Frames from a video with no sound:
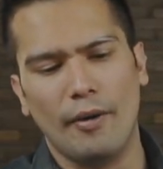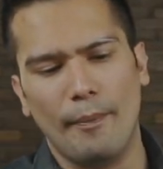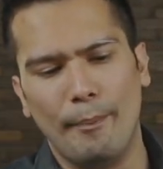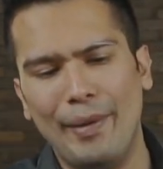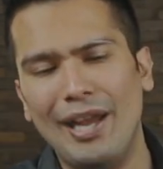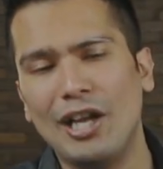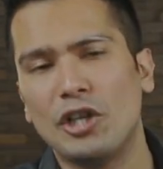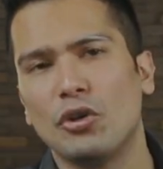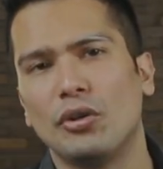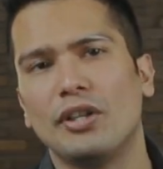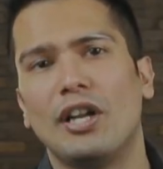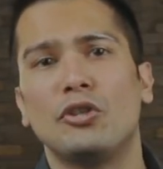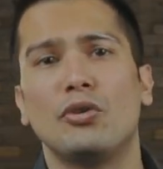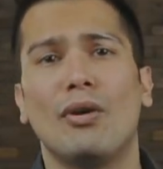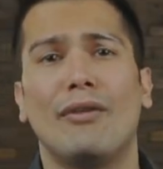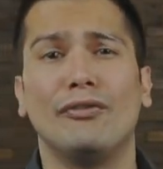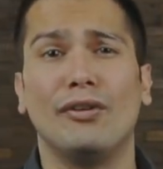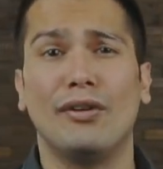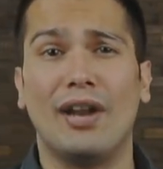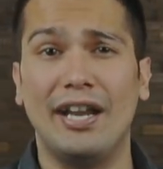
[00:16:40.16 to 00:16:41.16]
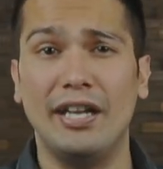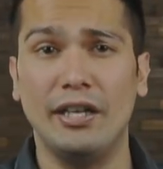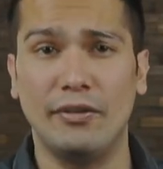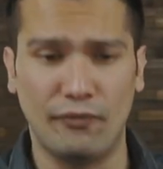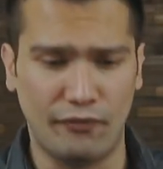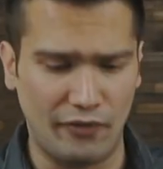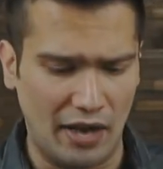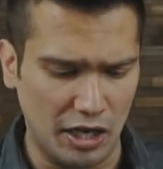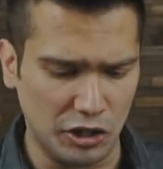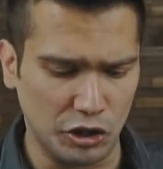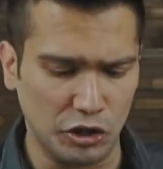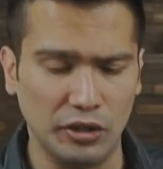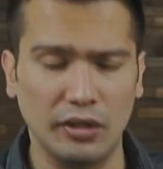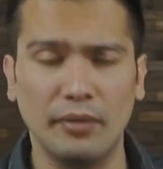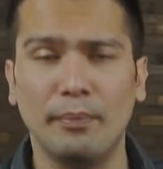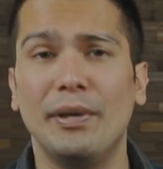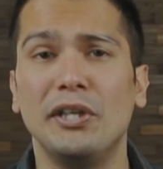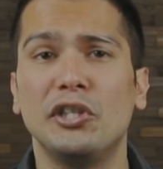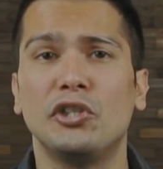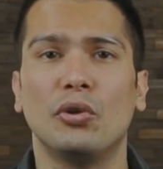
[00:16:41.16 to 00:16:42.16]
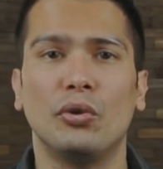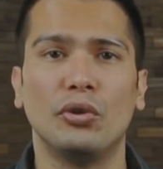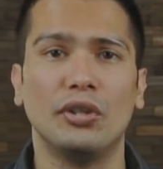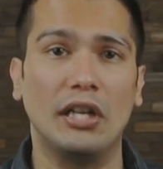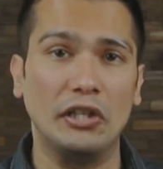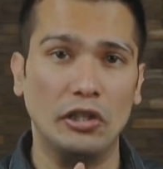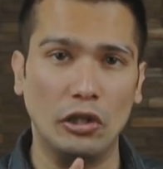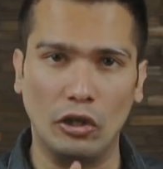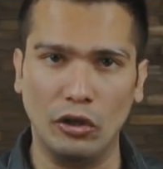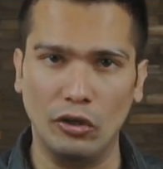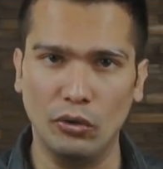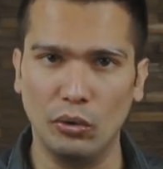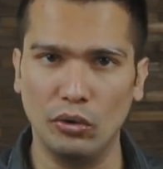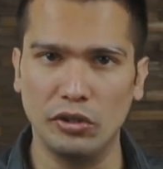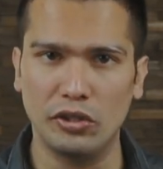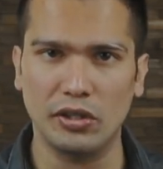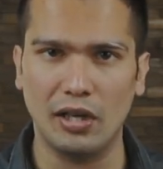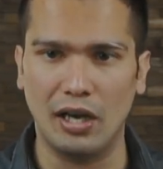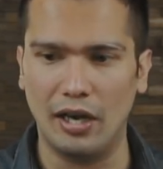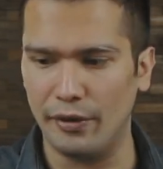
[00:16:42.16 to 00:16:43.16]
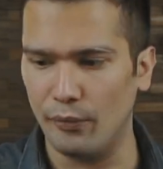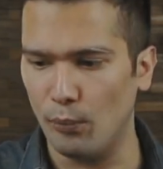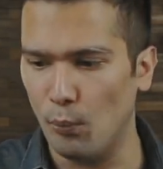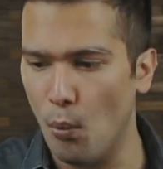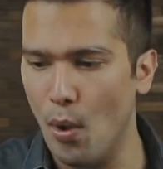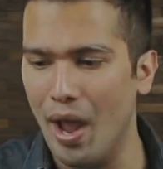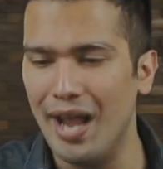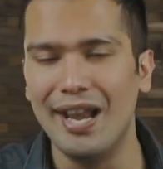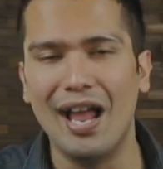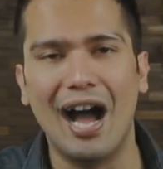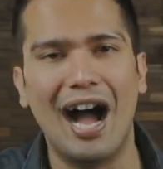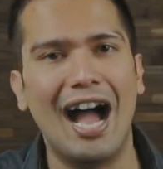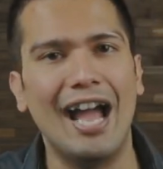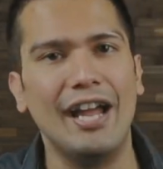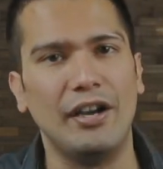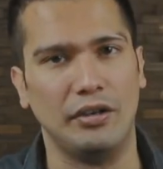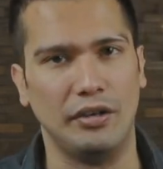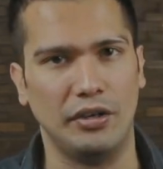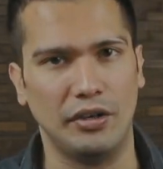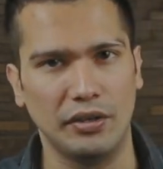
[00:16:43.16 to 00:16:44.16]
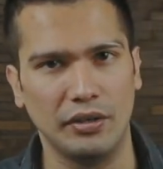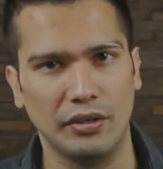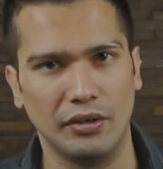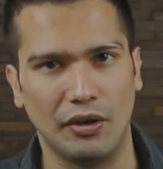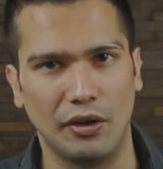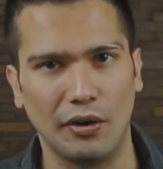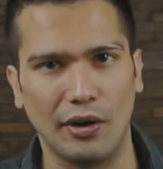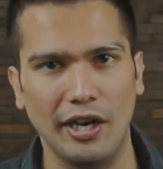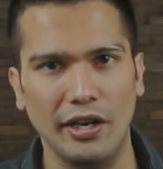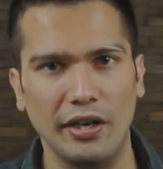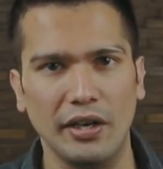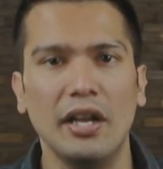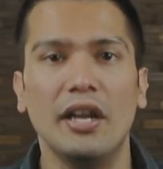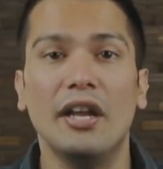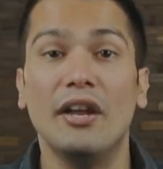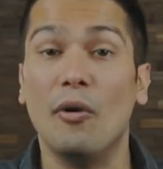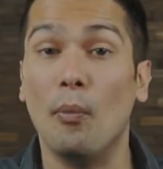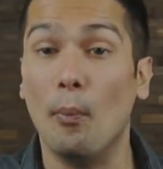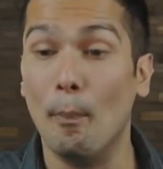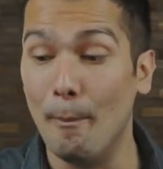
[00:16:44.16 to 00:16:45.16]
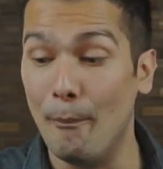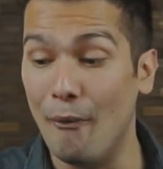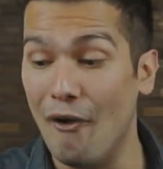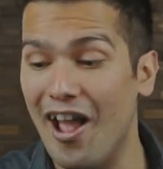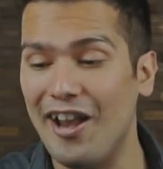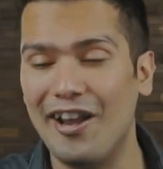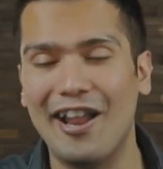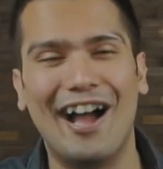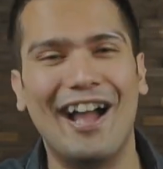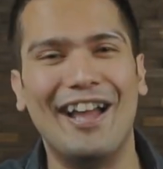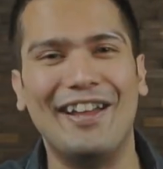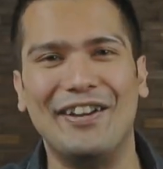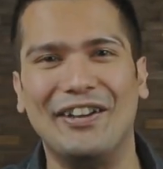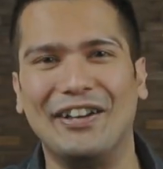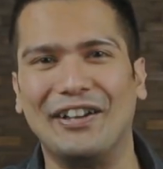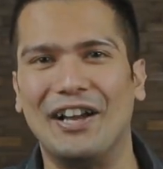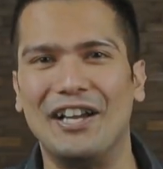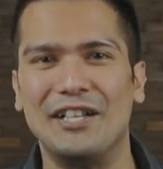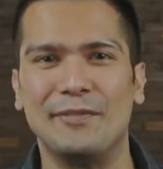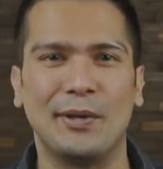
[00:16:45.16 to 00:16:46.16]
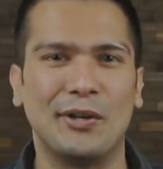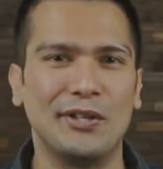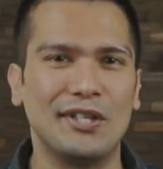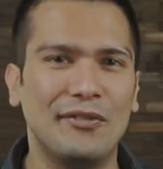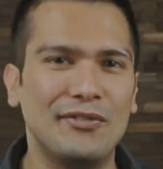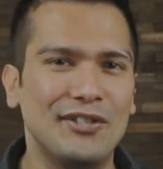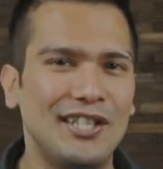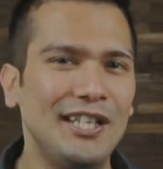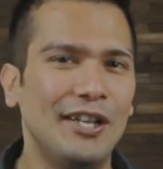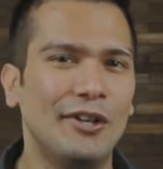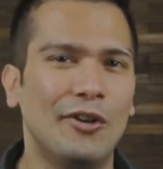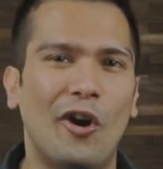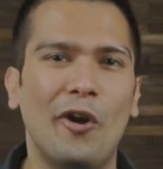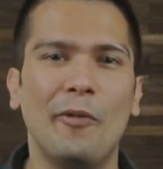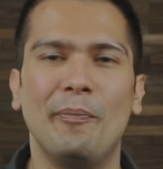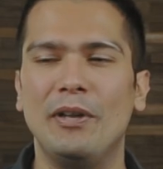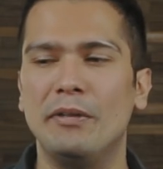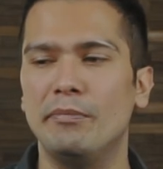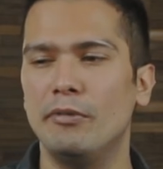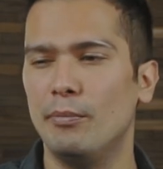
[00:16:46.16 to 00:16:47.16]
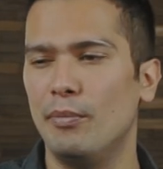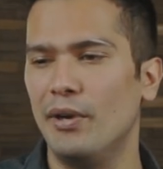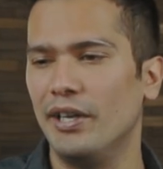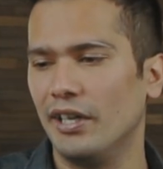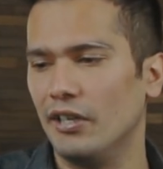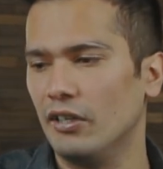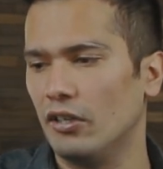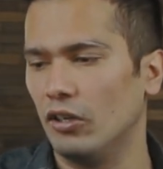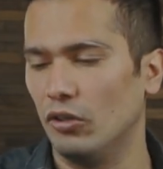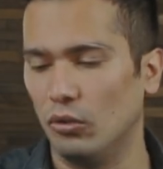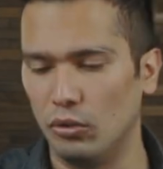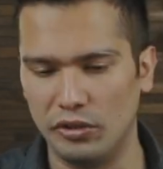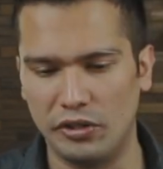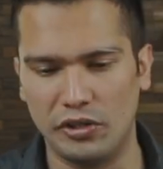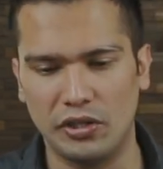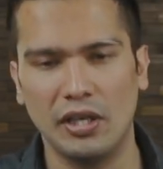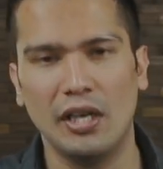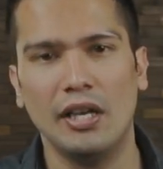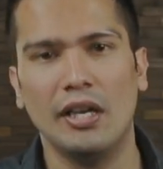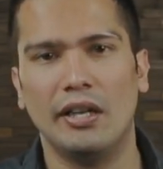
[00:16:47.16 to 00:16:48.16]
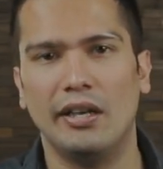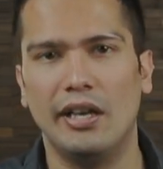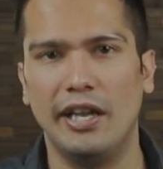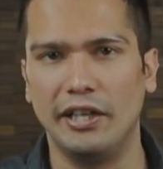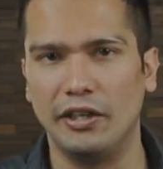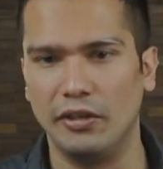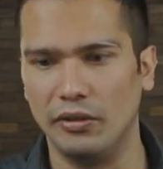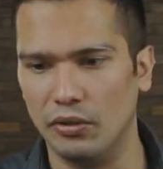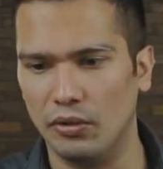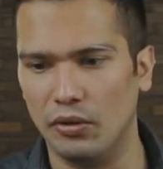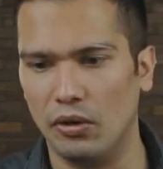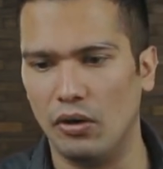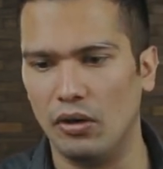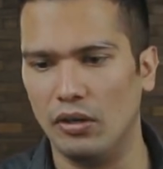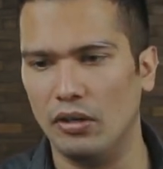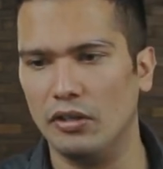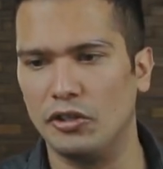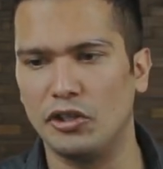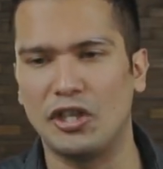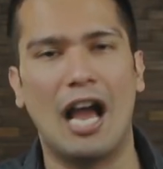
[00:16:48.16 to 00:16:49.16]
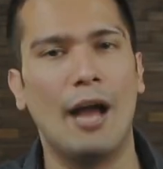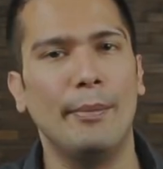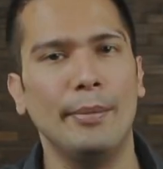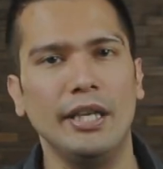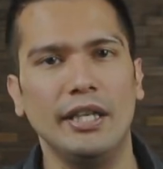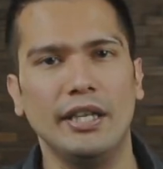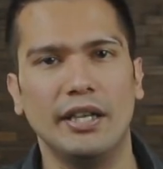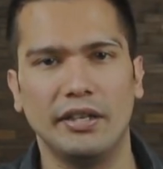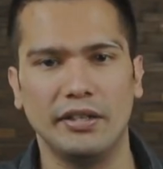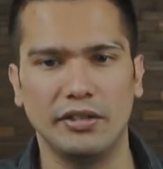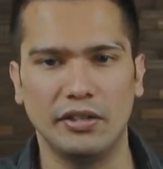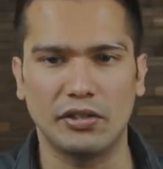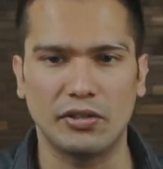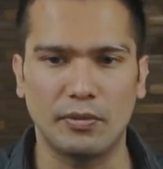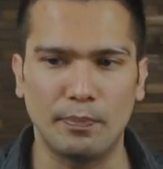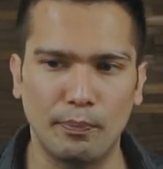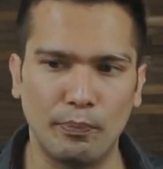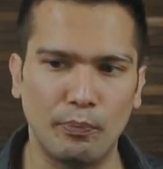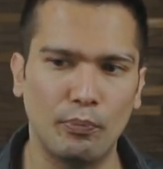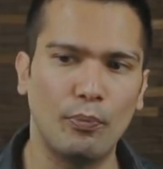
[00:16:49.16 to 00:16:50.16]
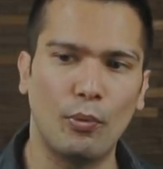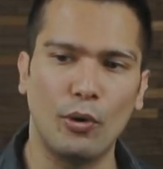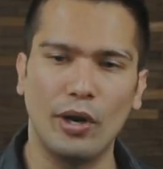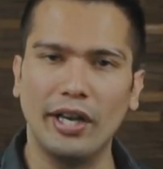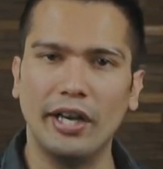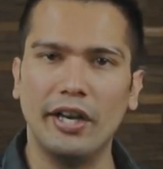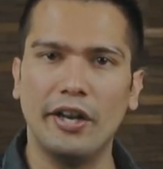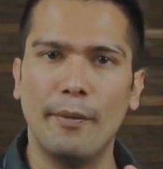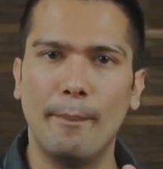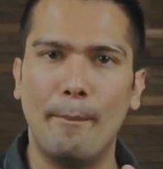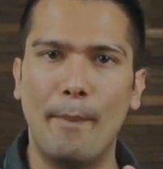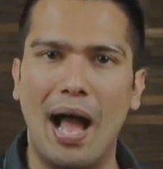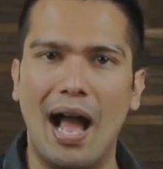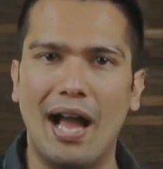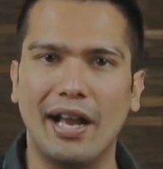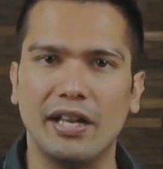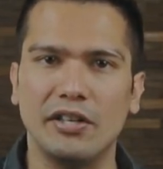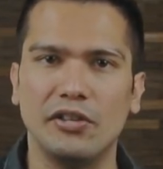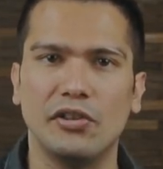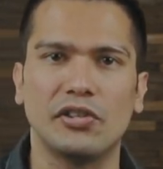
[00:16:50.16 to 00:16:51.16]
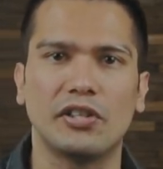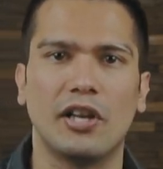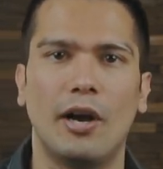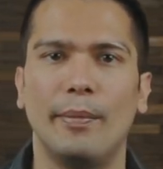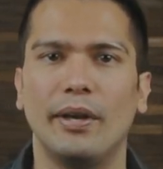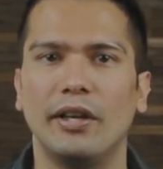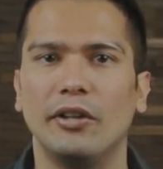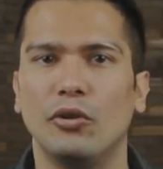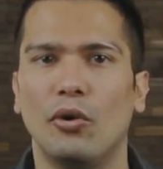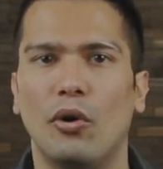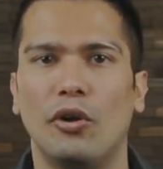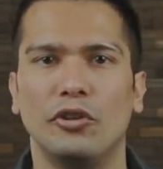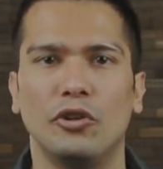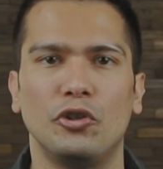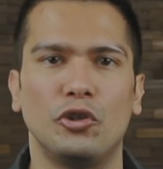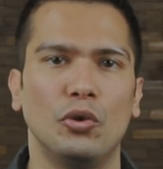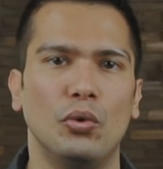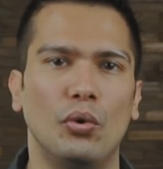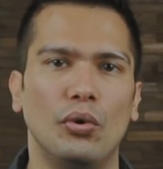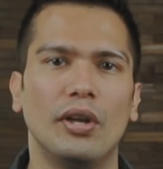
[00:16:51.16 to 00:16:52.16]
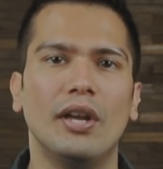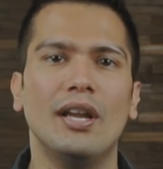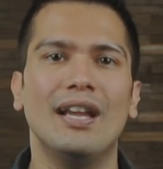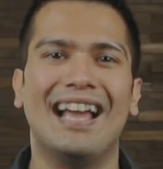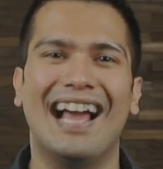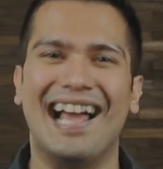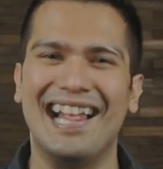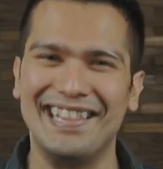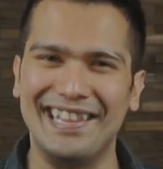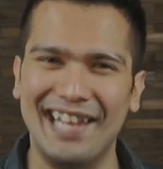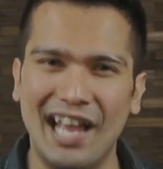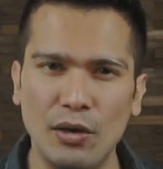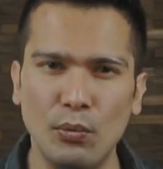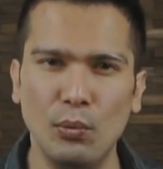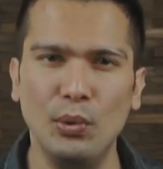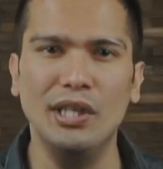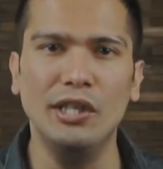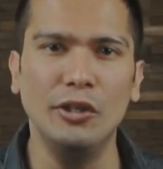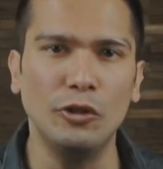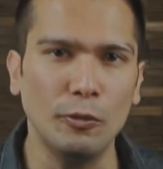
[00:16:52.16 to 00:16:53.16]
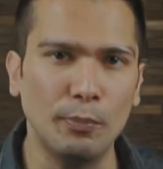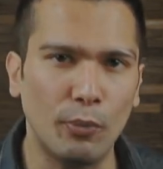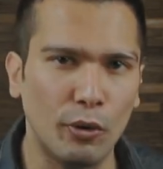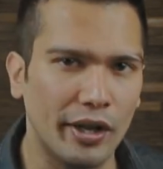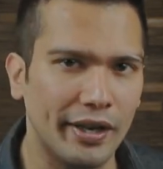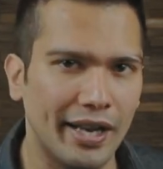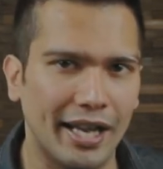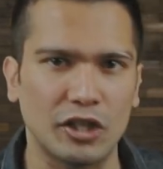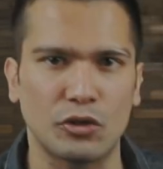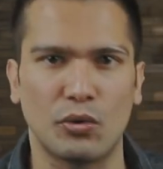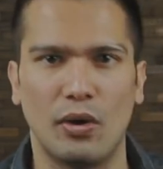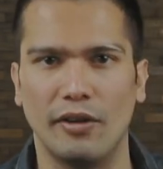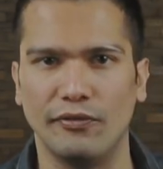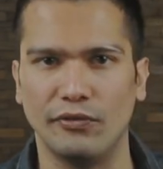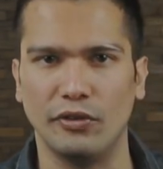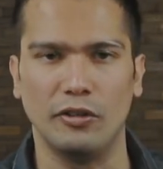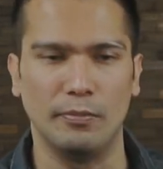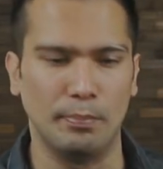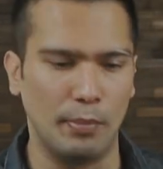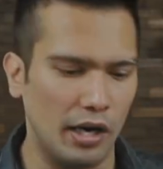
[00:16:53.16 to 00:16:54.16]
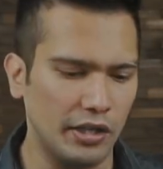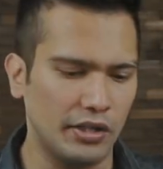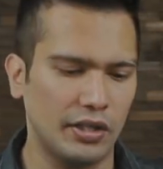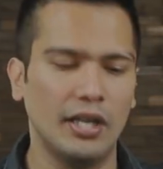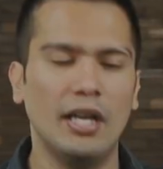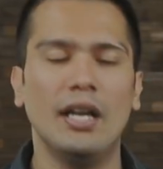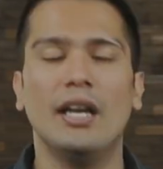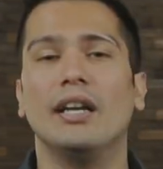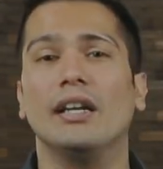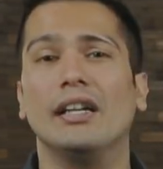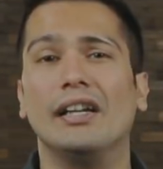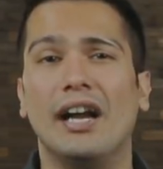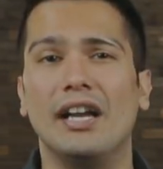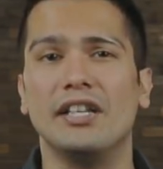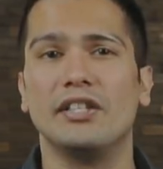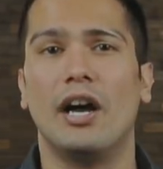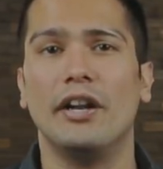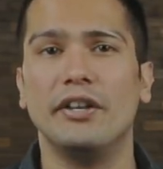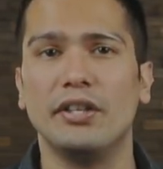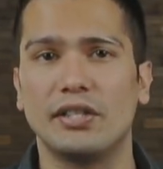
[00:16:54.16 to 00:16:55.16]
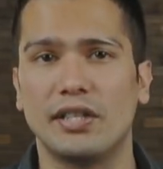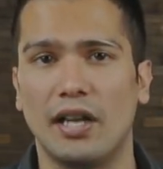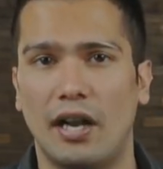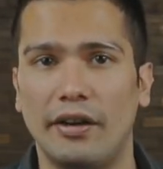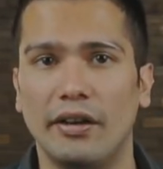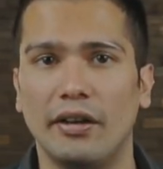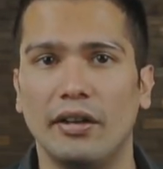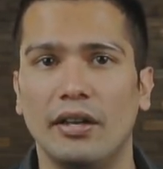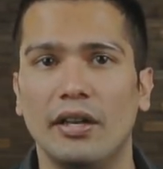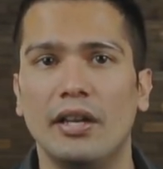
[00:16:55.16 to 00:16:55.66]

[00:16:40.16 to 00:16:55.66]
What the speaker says: make sure that you have the right fashion, make sure that the clothes are well ironed, all right? Well ironed, guys, because I've seen a lot of people bringing clothes like, all shabby and just putting it in a bag and just coming on the shoot. And then we need to put an extra effort. But guys, understand,